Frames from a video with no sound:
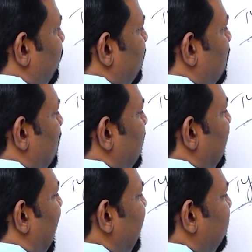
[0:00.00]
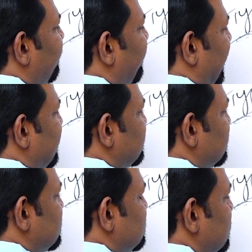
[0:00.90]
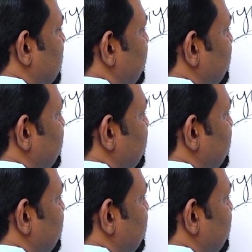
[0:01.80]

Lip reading: we call like fractions.